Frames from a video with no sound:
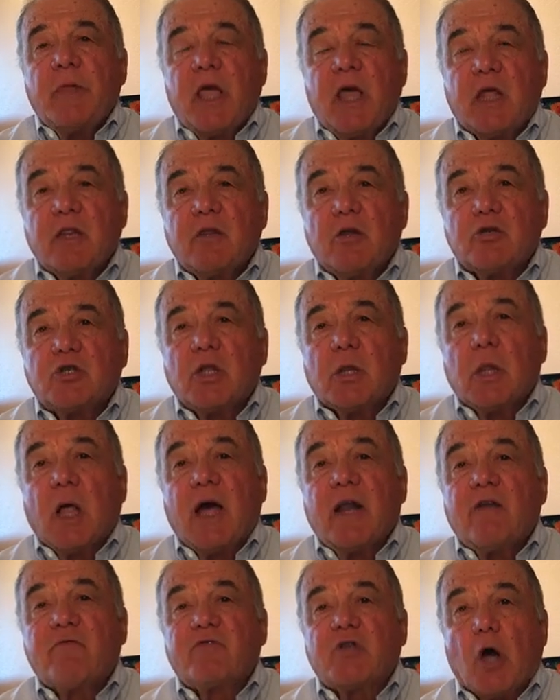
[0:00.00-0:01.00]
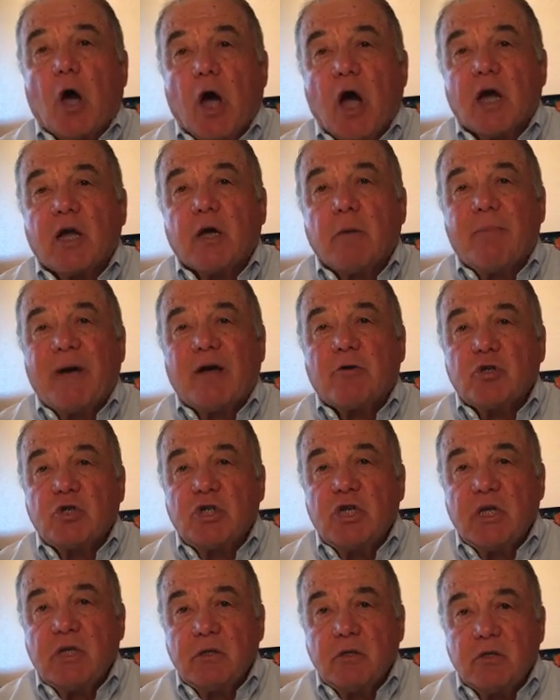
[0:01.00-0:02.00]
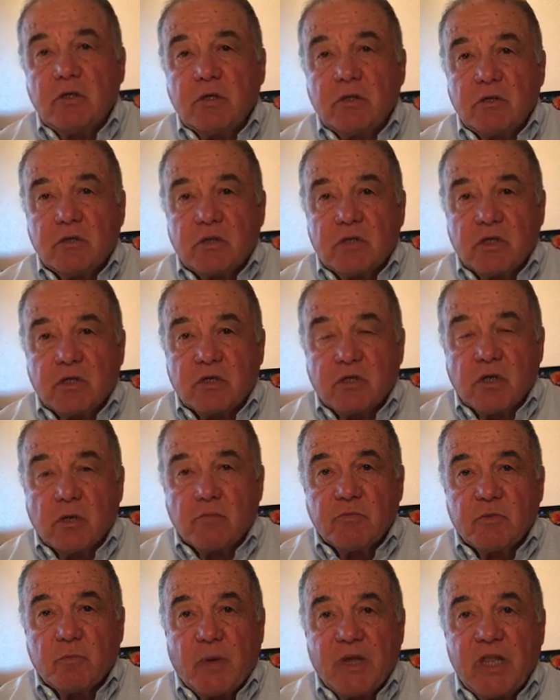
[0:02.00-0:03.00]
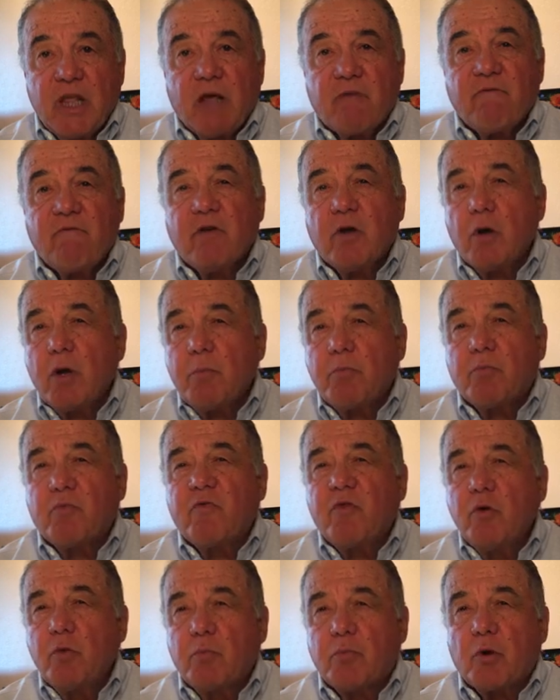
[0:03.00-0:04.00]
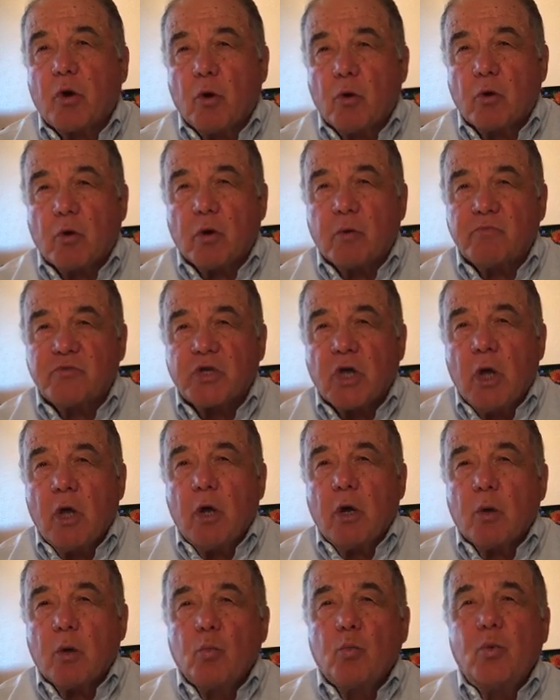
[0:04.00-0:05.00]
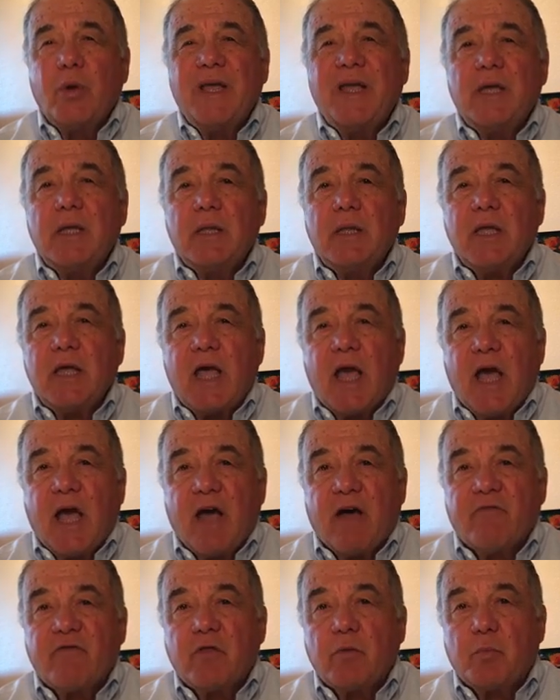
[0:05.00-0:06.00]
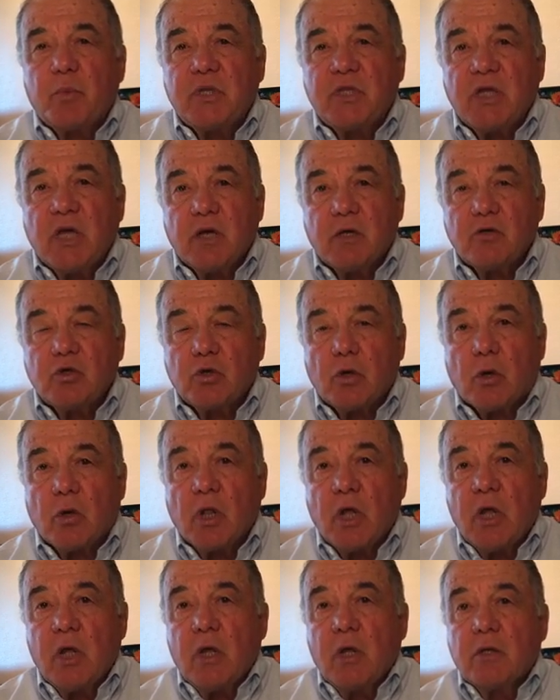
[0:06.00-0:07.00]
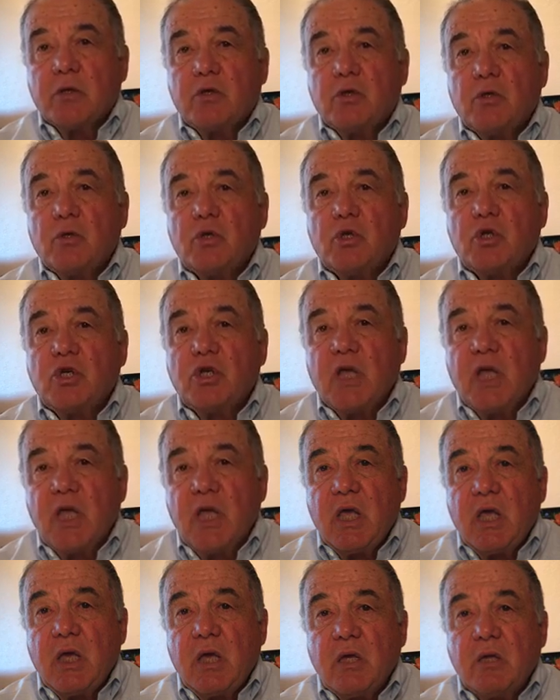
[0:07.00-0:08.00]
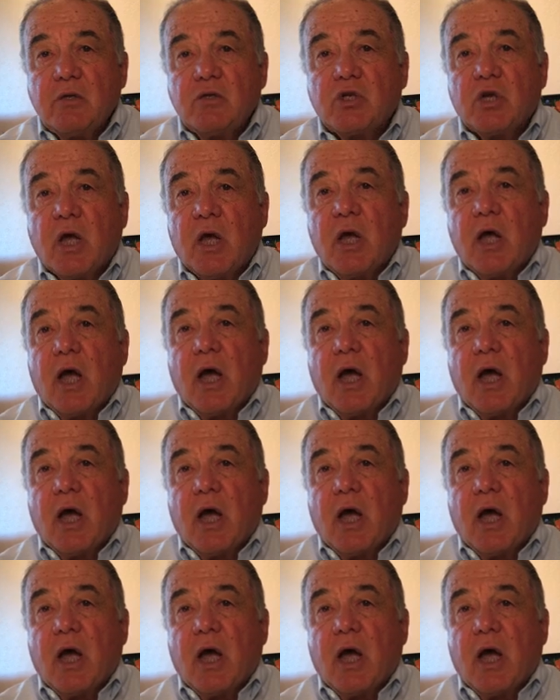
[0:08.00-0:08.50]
And there's a lot of talk about changing systems, but yet very few programs really have the potential to change,